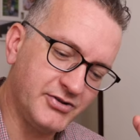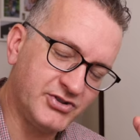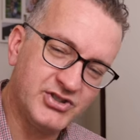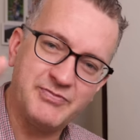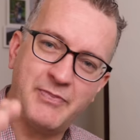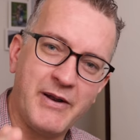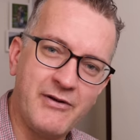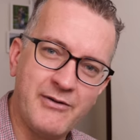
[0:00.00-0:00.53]

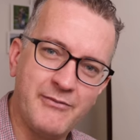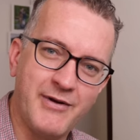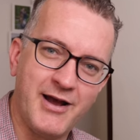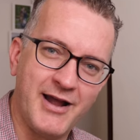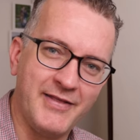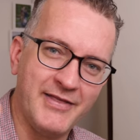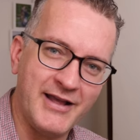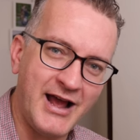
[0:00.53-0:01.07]
just bear in
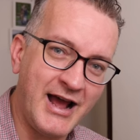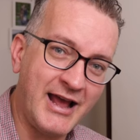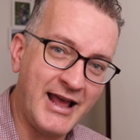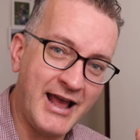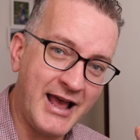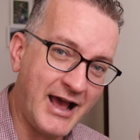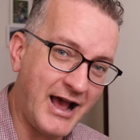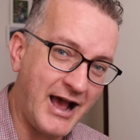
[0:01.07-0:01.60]
mind that
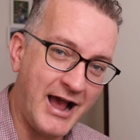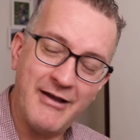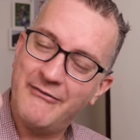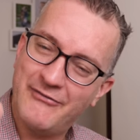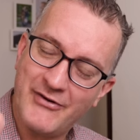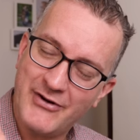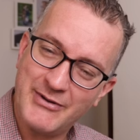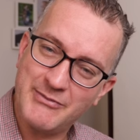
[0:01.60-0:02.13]
I
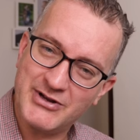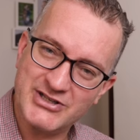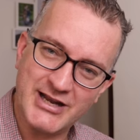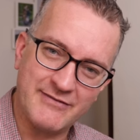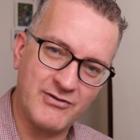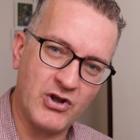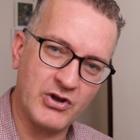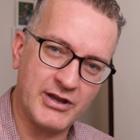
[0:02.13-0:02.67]
very much
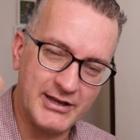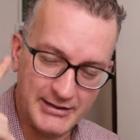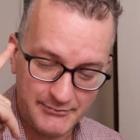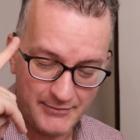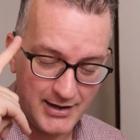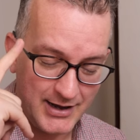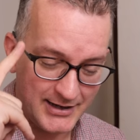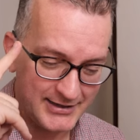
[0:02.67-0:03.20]
have lock-in
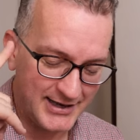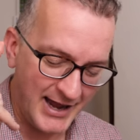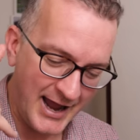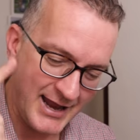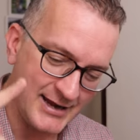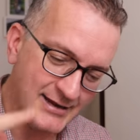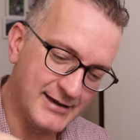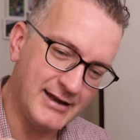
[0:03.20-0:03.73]
in mind,
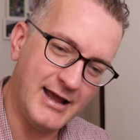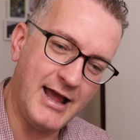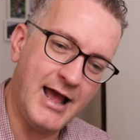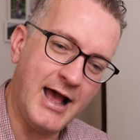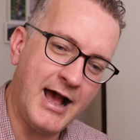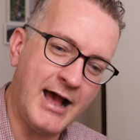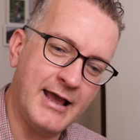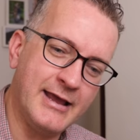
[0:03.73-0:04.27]
and
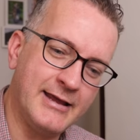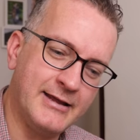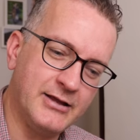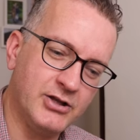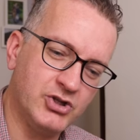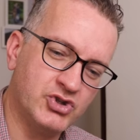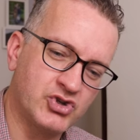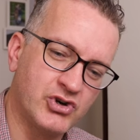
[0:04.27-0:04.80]
I
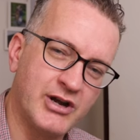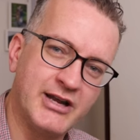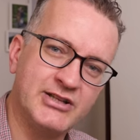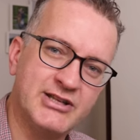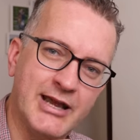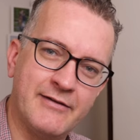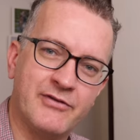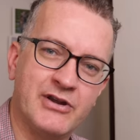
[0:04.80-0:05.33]
try
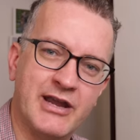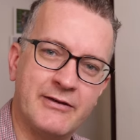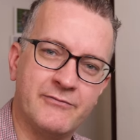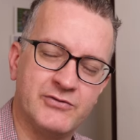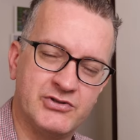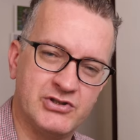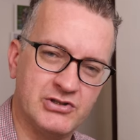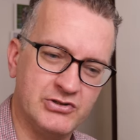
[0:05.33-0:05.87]
to advocate
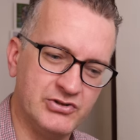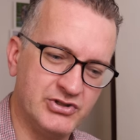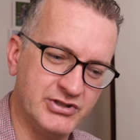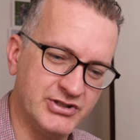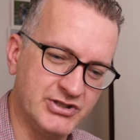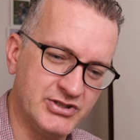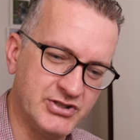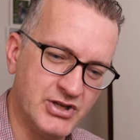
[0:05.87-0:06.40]
for
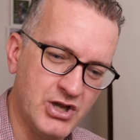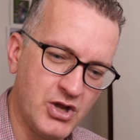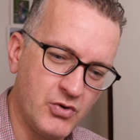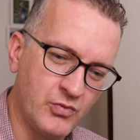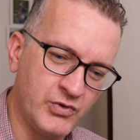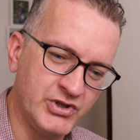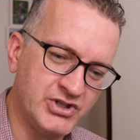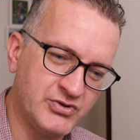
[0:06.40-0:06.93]
solutions
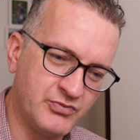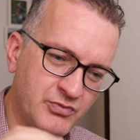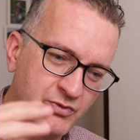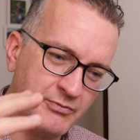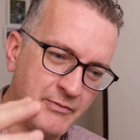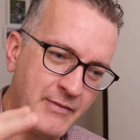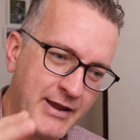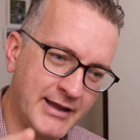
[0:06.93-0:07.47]
which
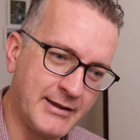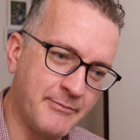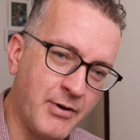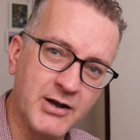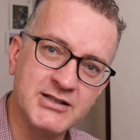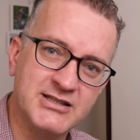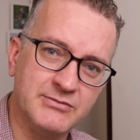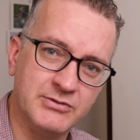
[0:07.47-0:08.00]
would make it
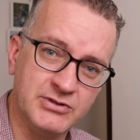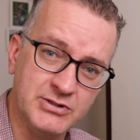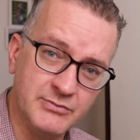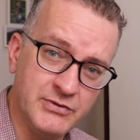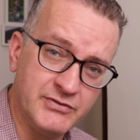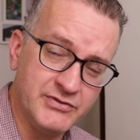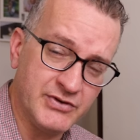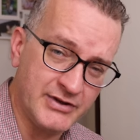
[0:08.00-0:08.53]
possible to
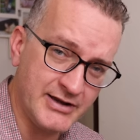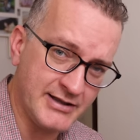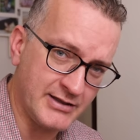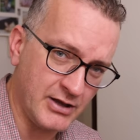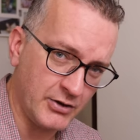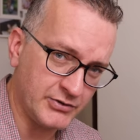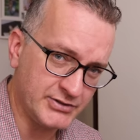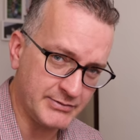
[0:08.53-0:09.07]
move to
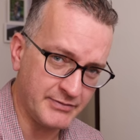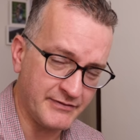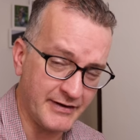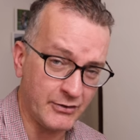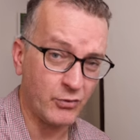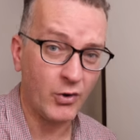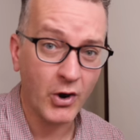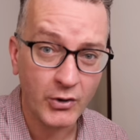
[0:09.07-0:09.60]
another hosting
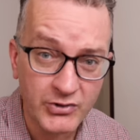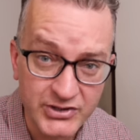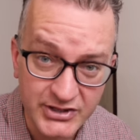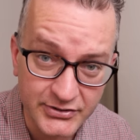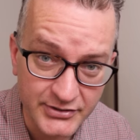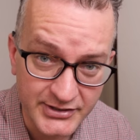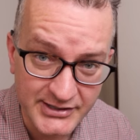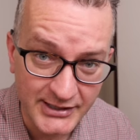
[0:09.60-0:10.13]
provider or host
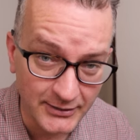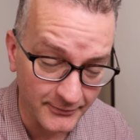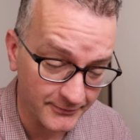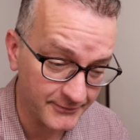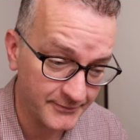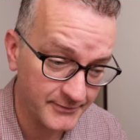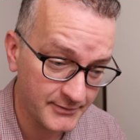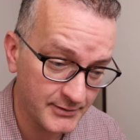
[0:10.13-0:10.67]
it
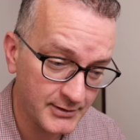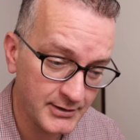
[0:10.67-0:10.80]
yourself.